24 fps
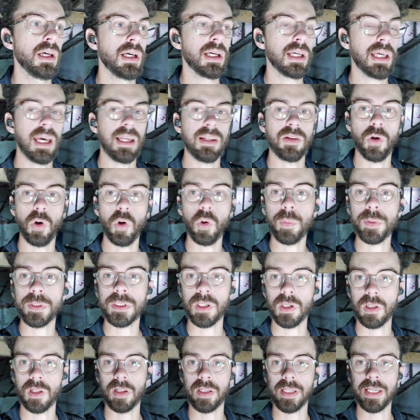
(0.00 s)
get an
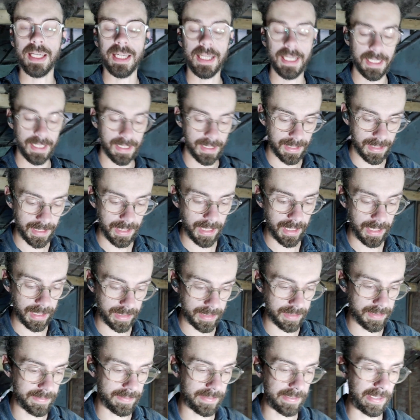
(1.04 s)
orbital on it
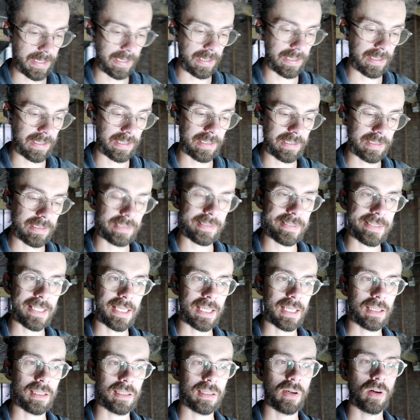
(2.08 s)
and
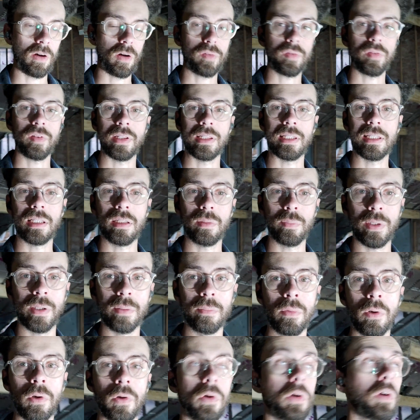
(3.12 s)
take off a little bit
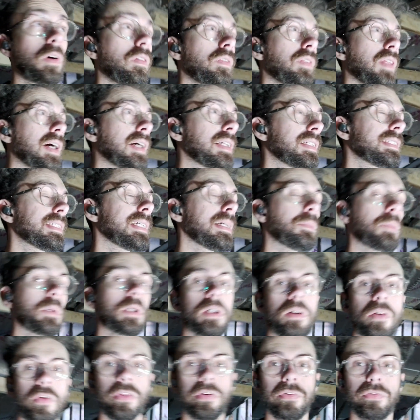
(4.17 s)
more of that timber.
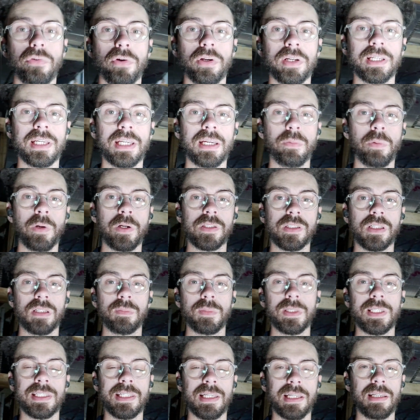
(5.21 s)
On the front here where it's going to be
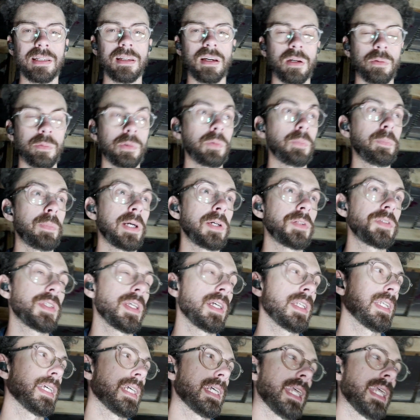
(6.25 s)
seen, I will belt sand it